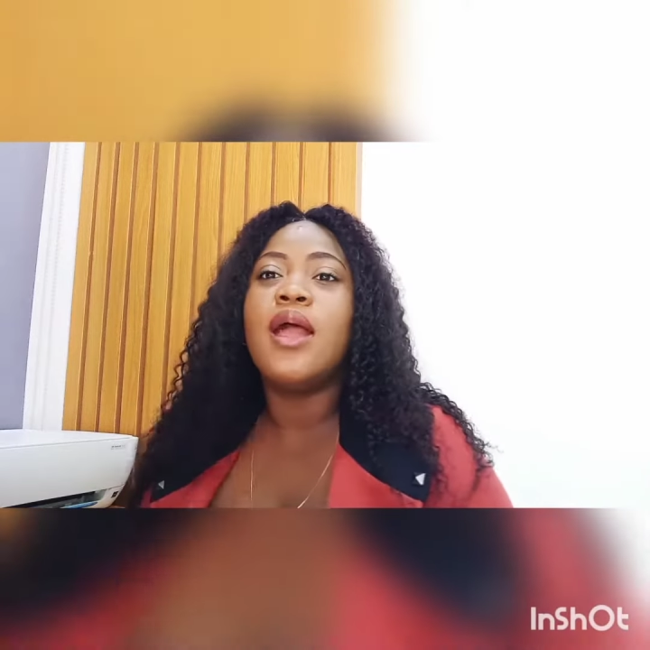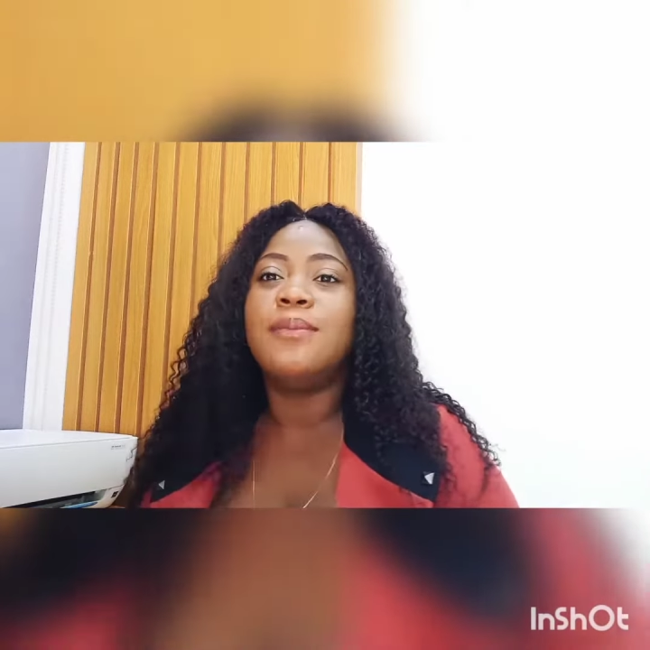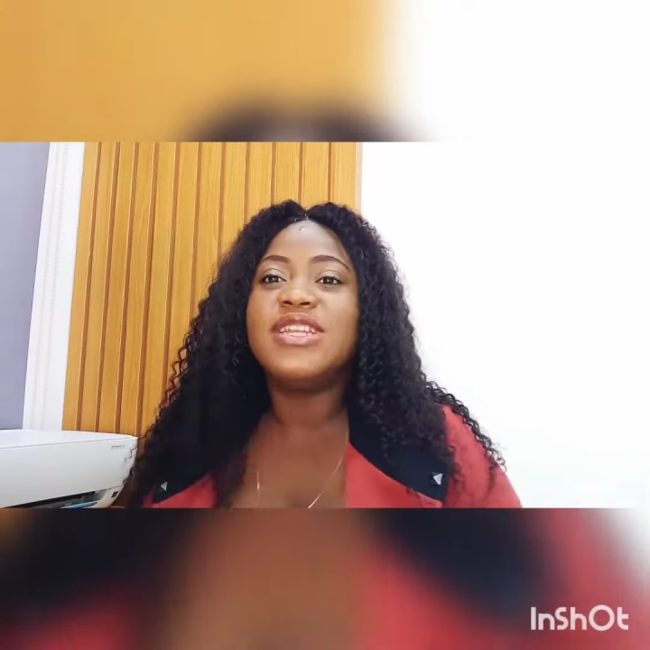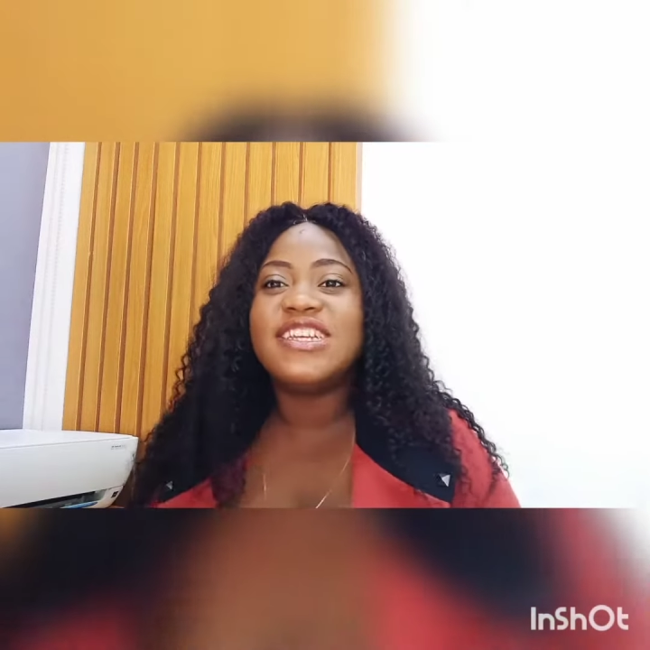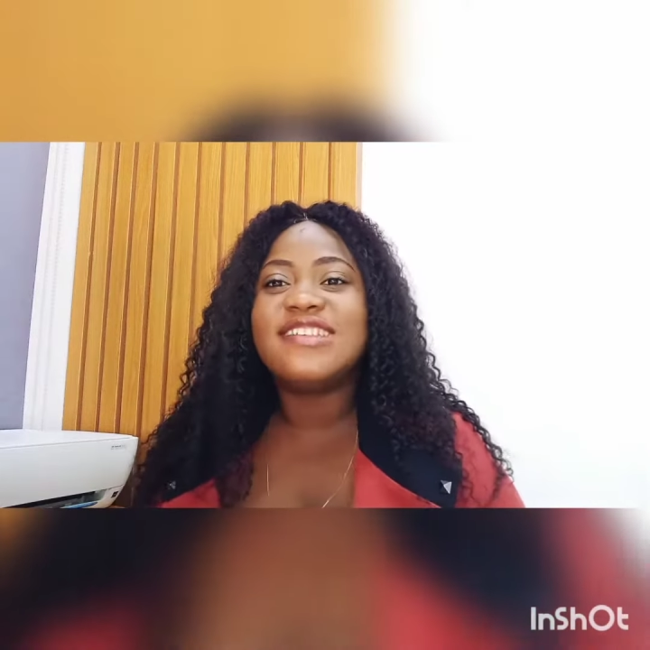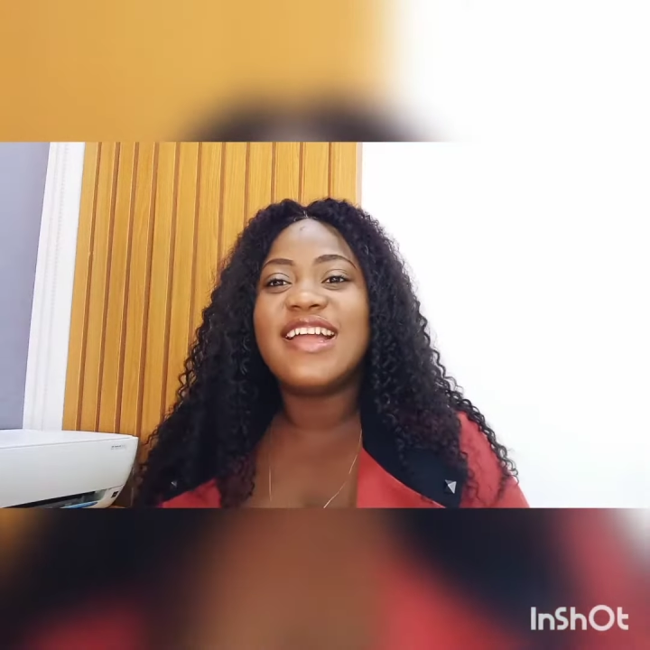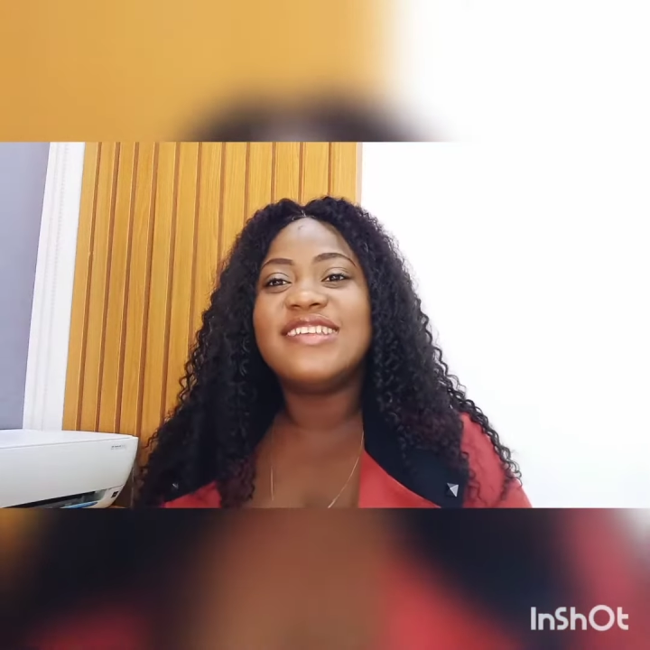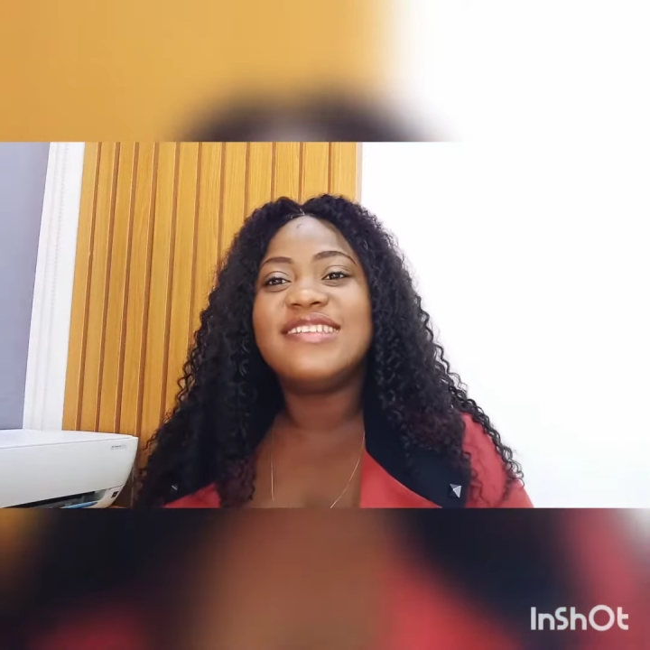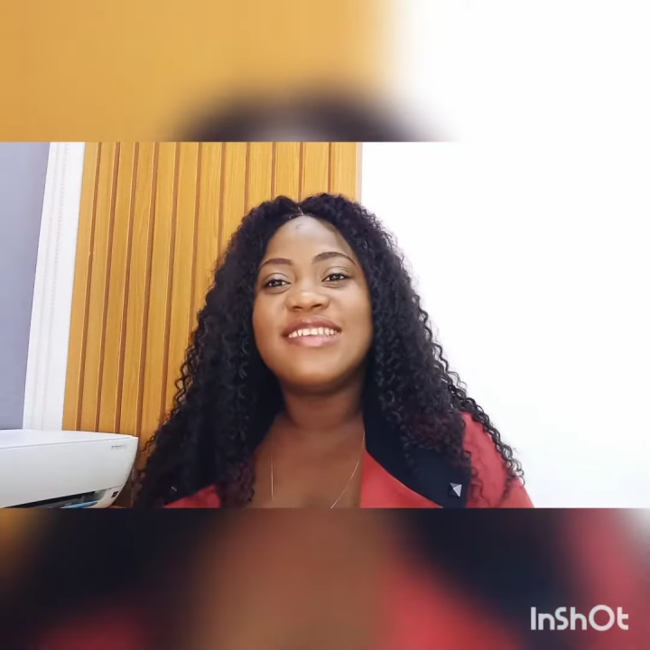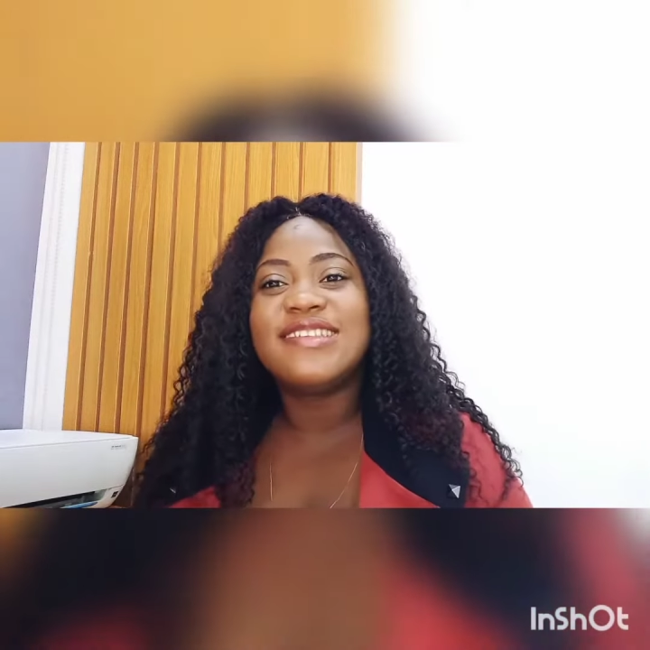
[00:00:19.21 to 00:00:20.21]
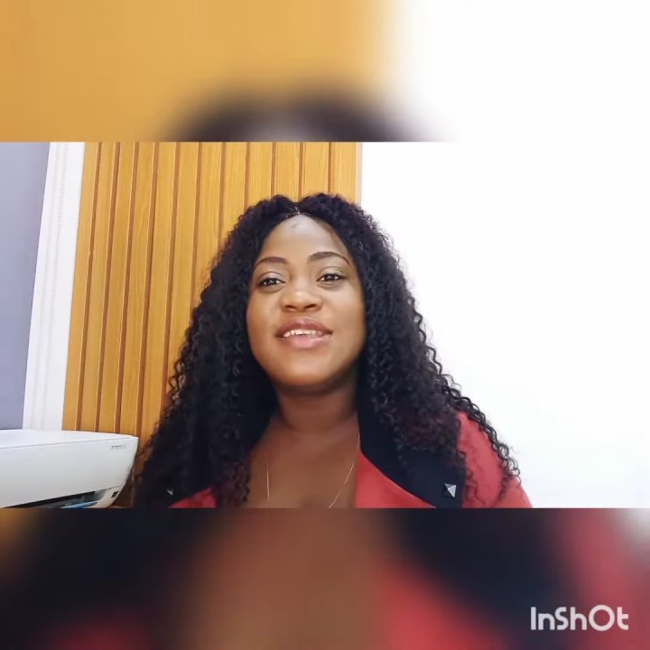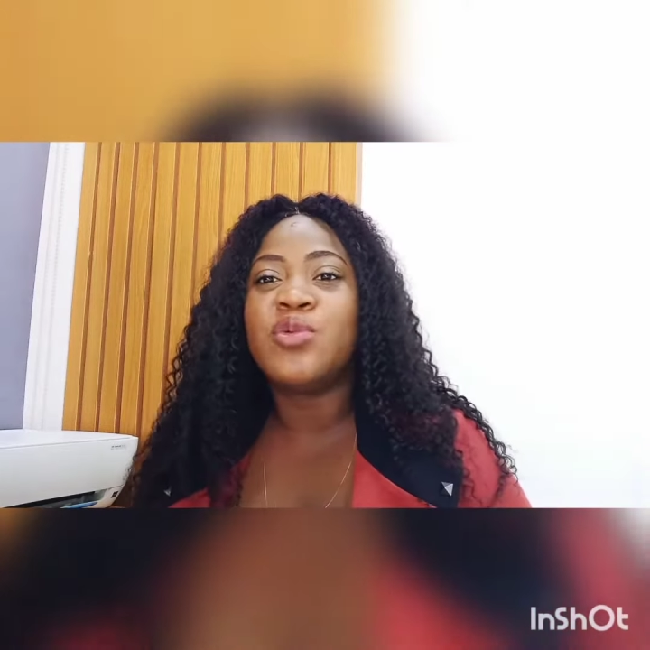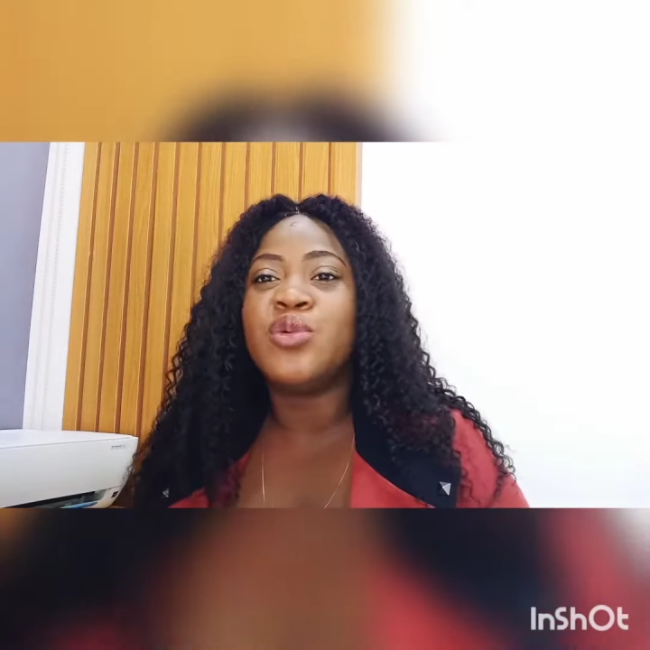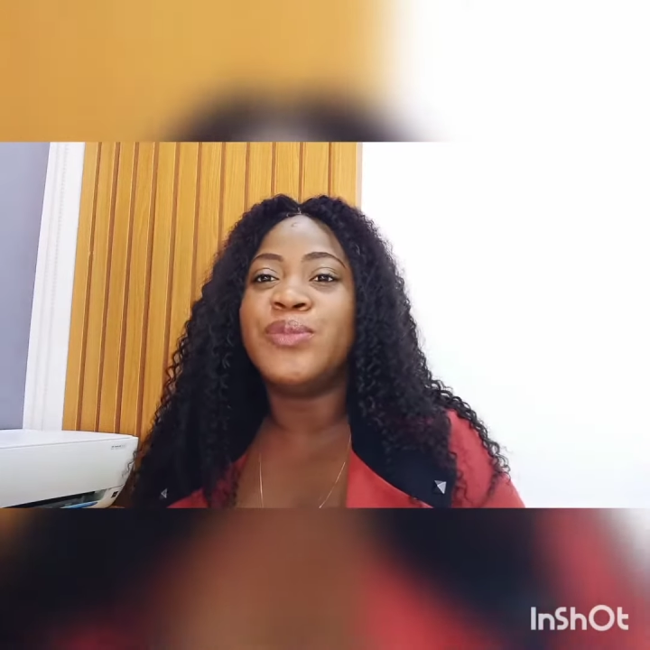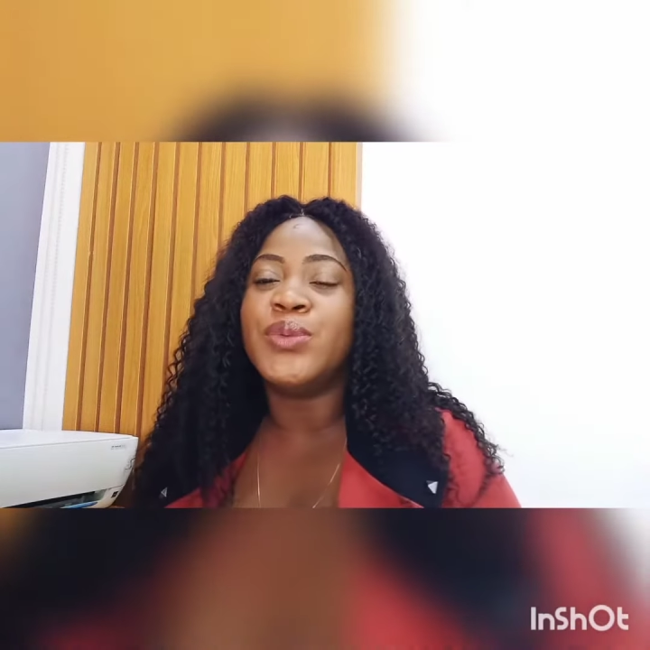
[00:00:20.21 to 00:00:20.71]
Manchester
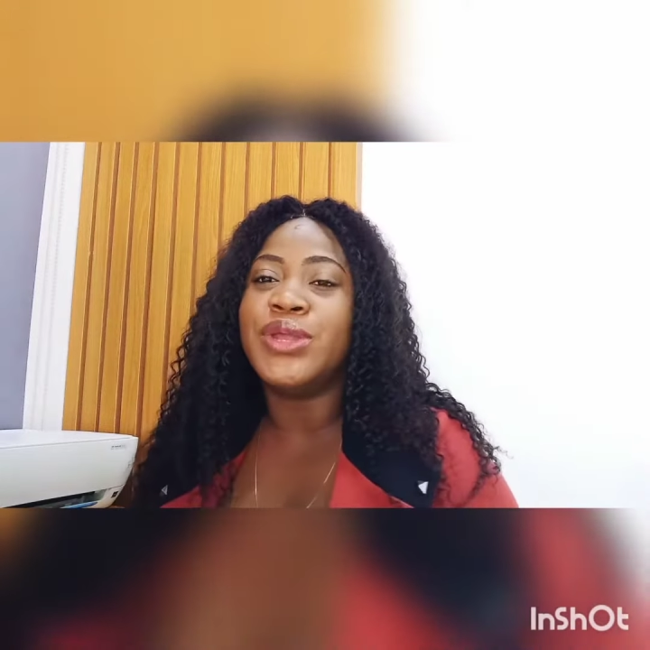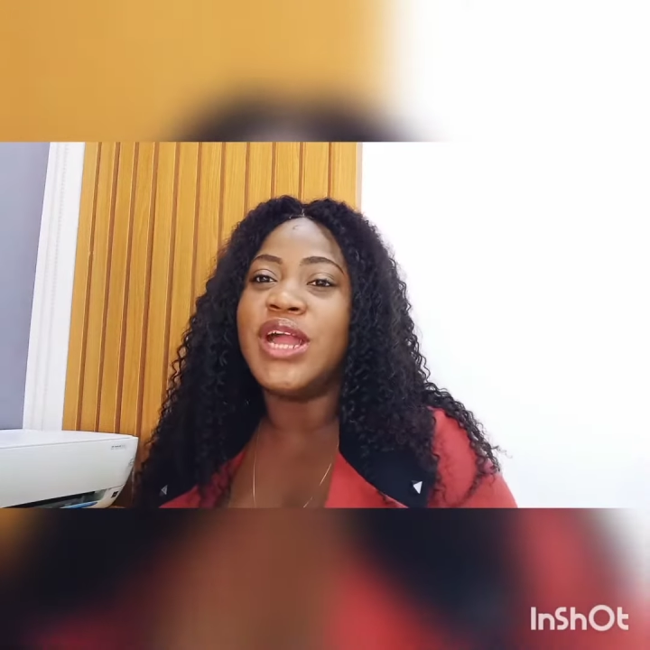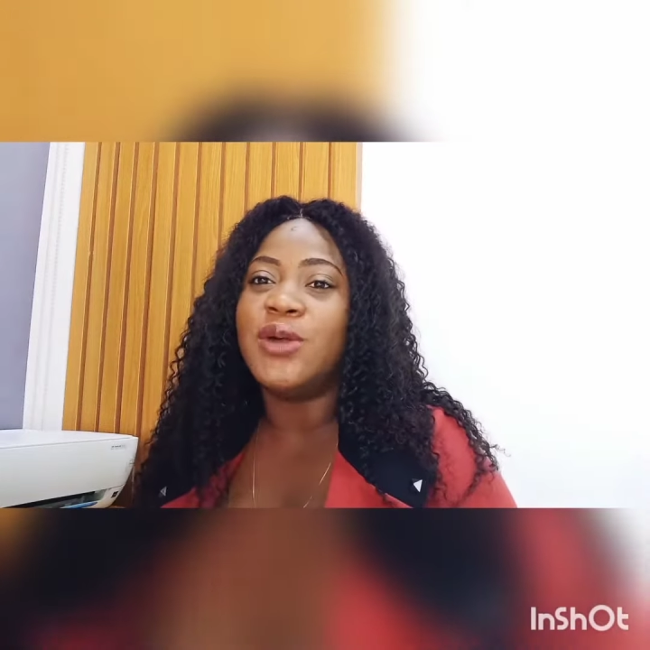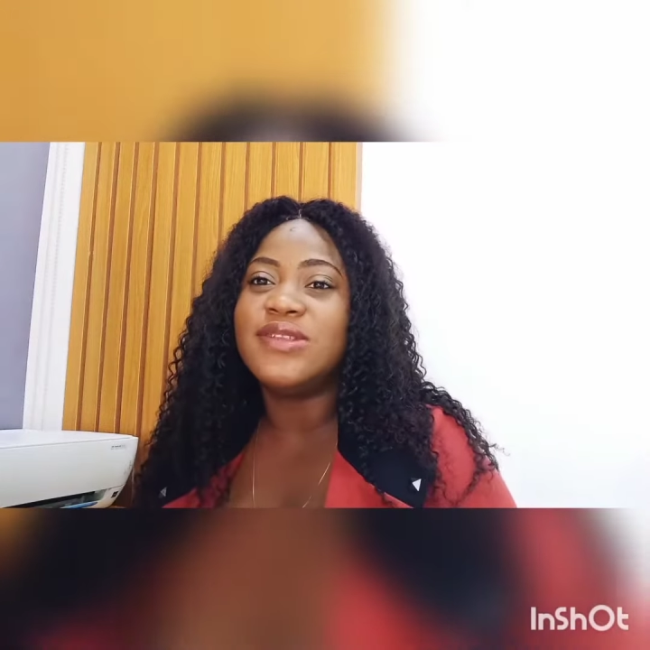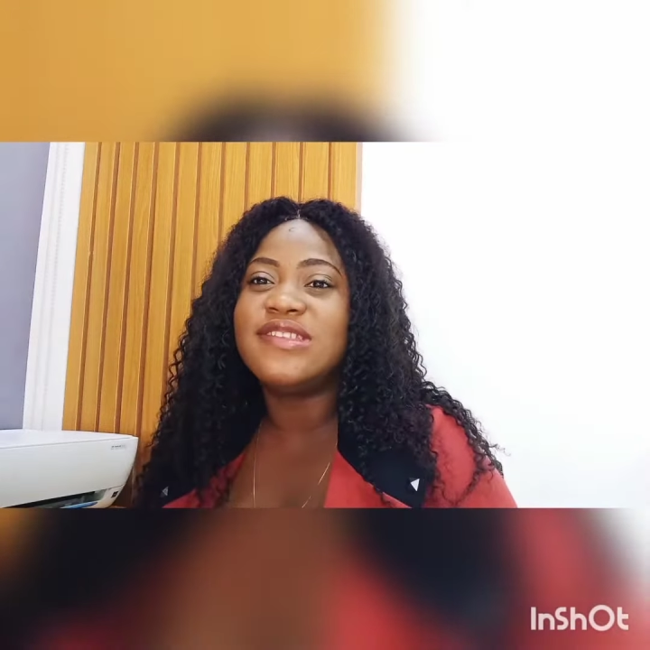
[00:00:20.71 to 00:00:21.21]
City will be without